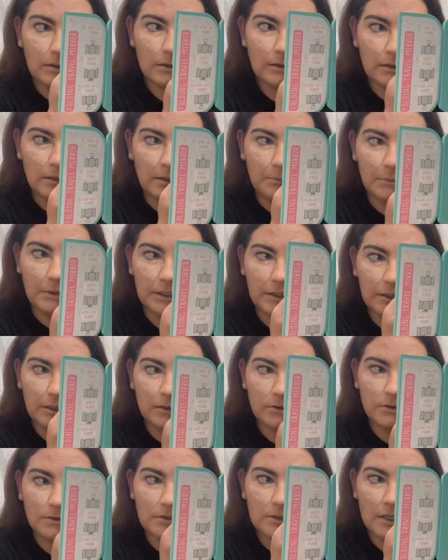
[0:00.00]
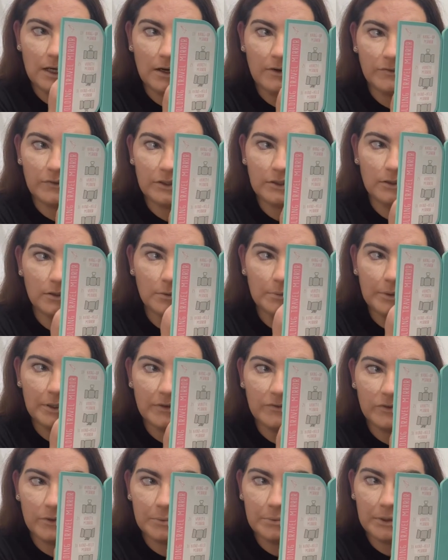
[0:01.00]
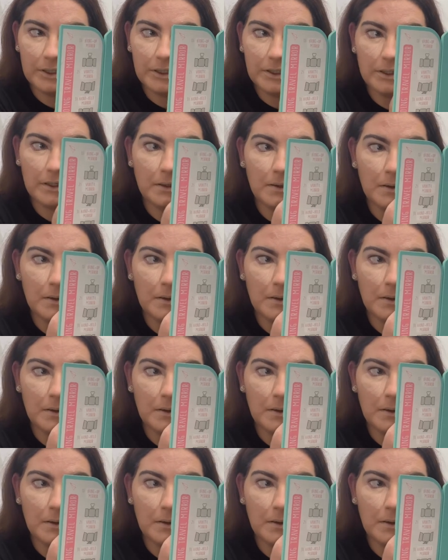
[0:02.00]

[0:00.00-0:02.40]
I mean, that does have a little bit of a bigger